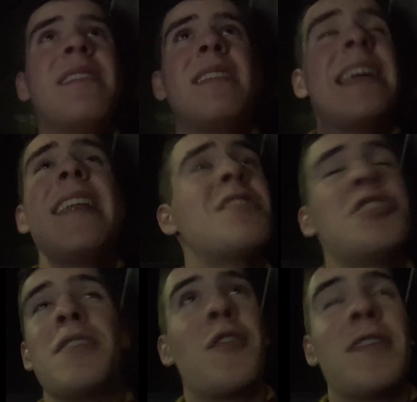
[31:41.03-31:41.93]
Dennis
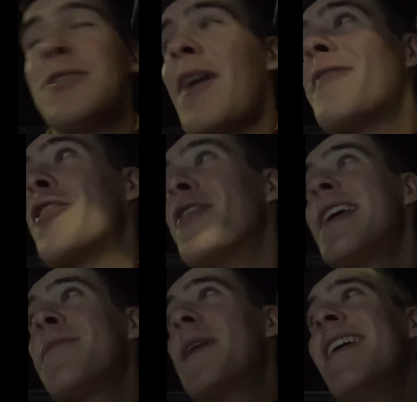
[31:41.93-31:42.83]
should have gone to
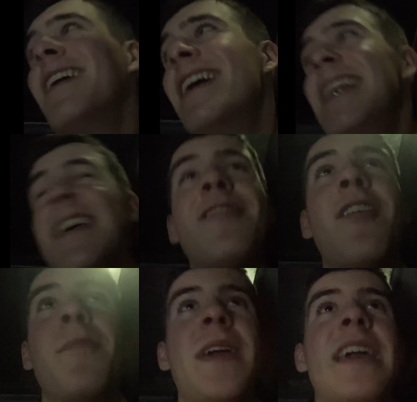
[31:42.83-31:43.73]
AFCON. Let's
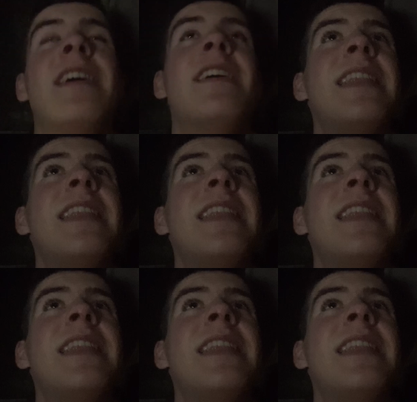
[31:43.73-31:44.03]
not be.